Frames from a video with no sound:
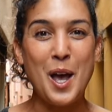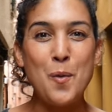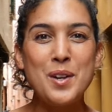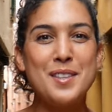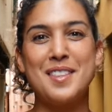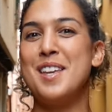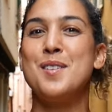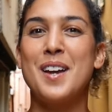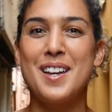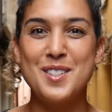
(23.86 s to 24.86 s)
I want to thank
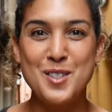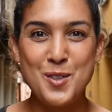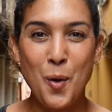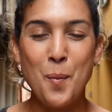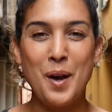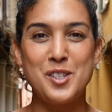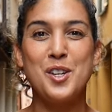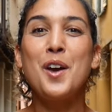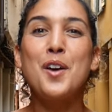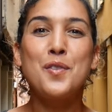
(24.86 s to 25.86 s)
you guys so much
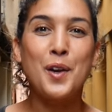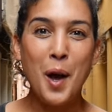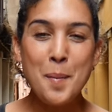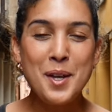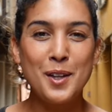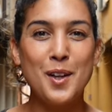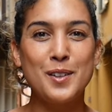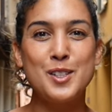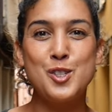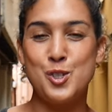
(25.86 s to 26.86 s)
for coming
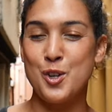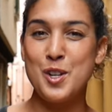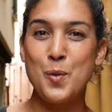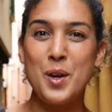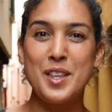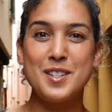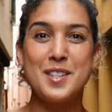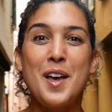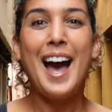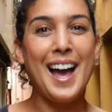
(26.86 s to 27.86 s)
along this journey with us.